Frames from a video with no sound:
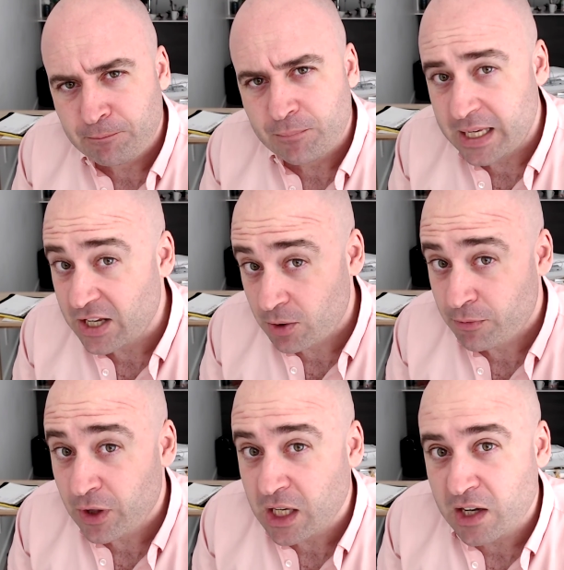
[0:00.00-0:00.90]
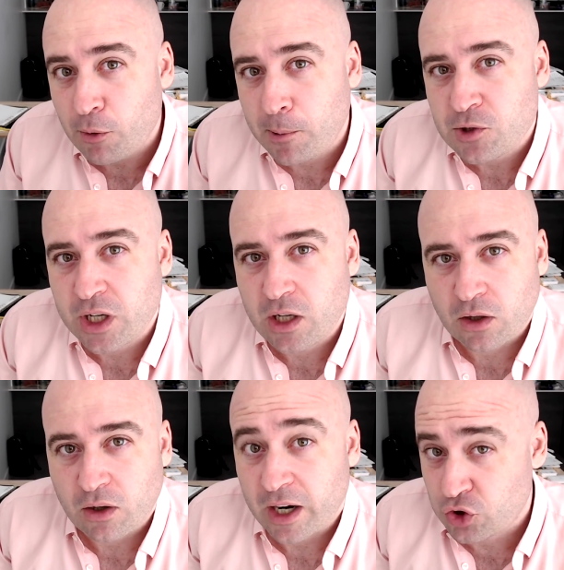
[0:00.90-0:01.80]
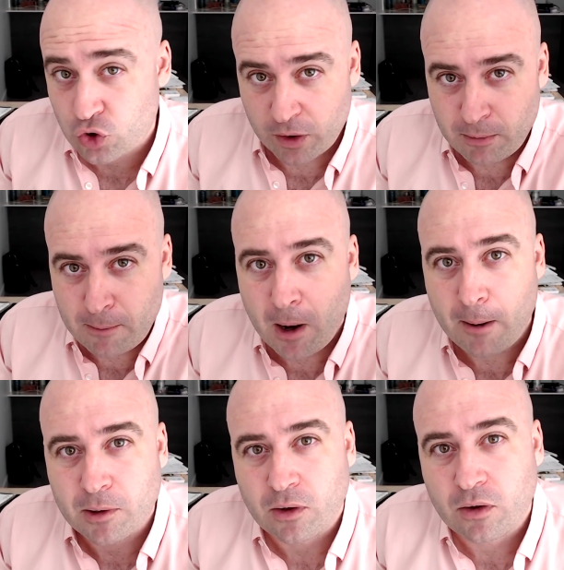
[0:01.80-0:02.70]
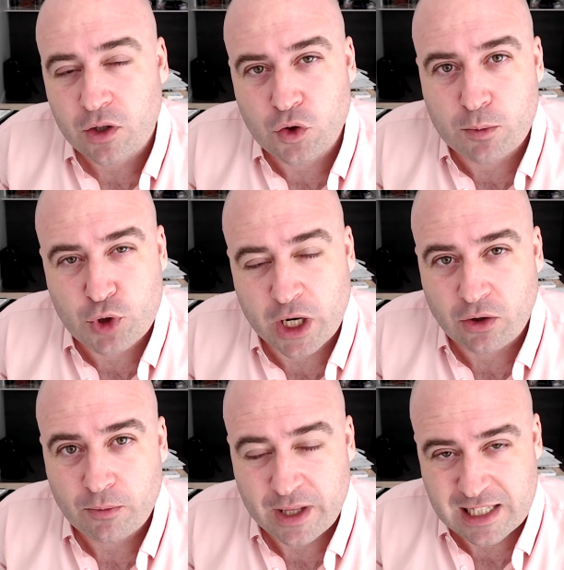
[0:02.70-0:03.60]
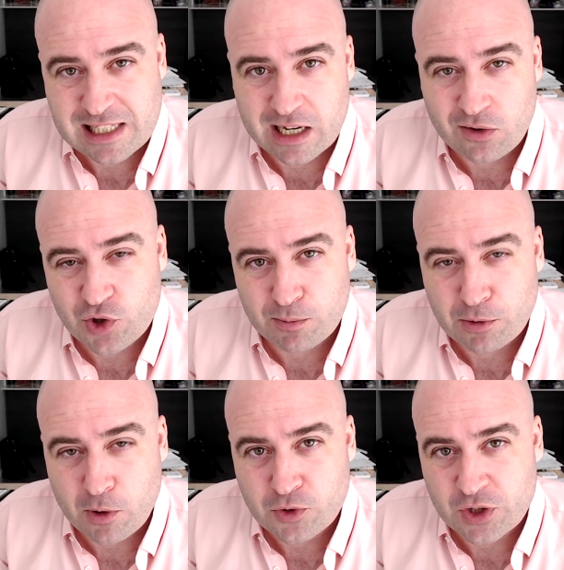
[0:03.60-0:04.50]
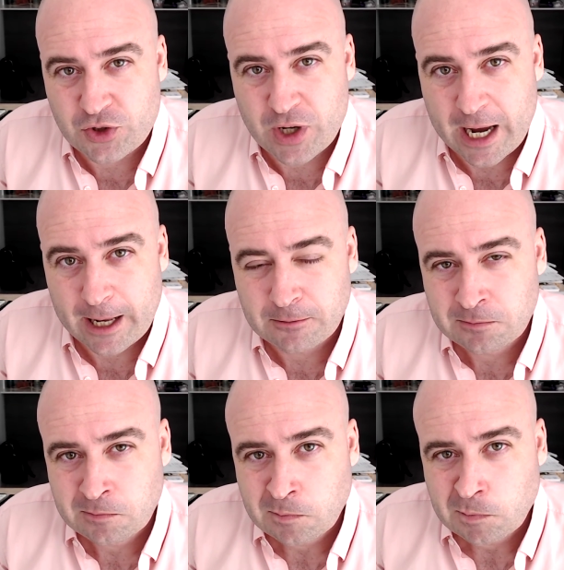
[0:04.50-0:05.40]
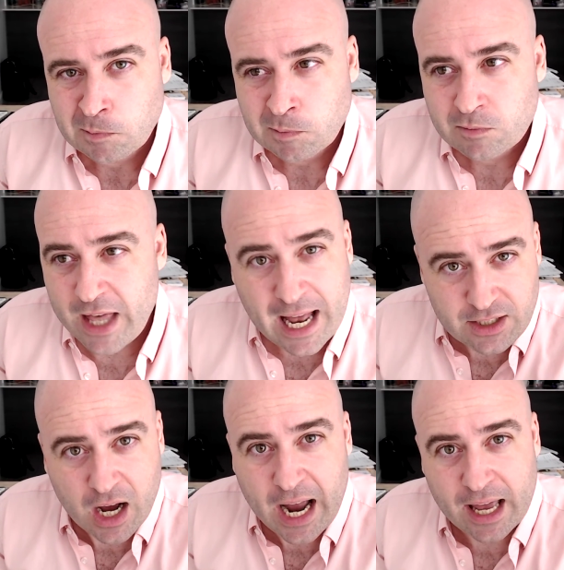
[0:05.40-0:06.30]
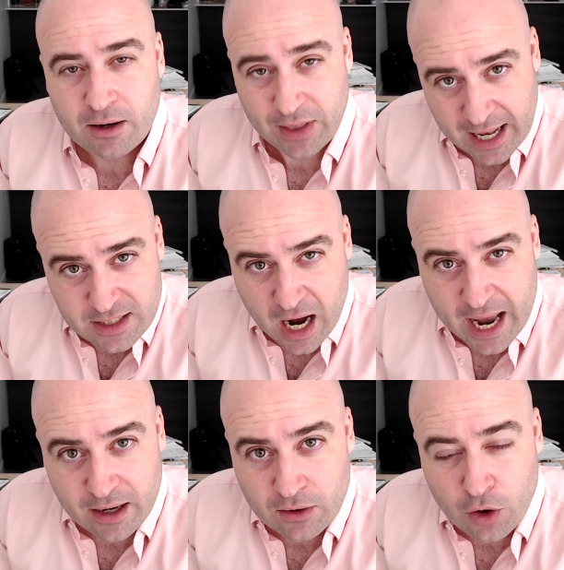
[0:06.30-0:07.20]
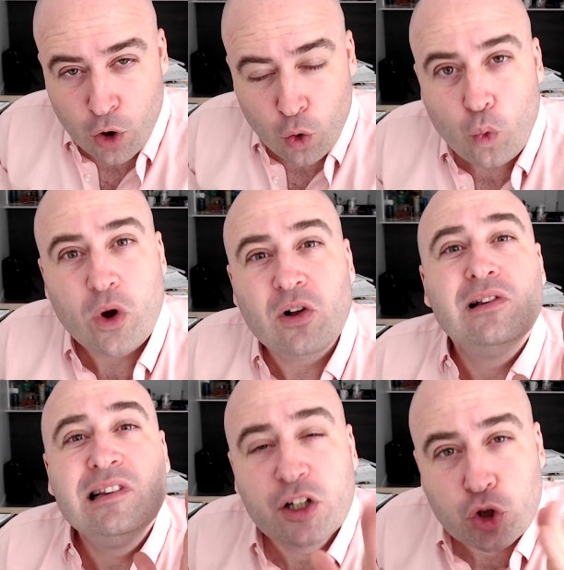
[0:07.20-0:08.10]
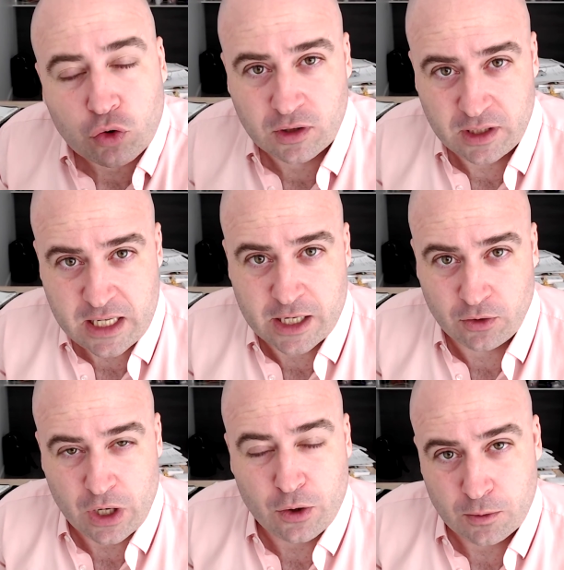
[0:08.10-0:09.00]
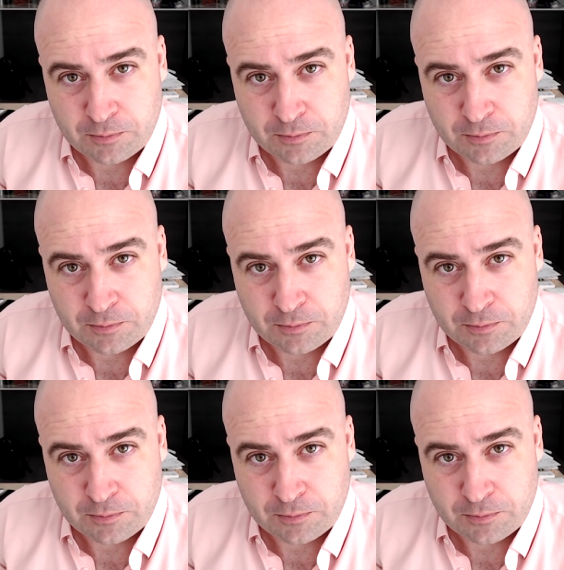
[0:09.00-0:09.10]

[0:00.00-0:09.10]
Yes, I'm thinking of a particular extremely popular YouTube channel that sells and promotes this diet. That diet will literally kill you.